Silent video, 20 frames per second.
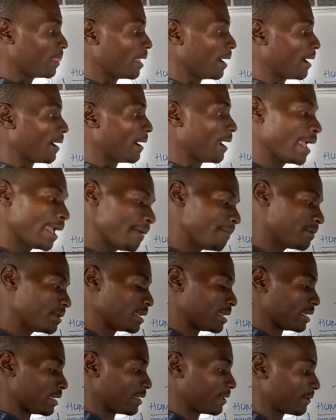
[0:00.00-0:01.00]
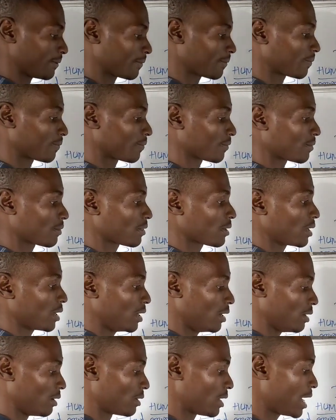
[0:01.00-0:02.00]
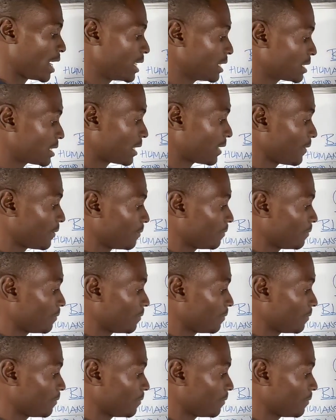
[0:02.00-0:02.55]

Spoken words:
AB. Alright?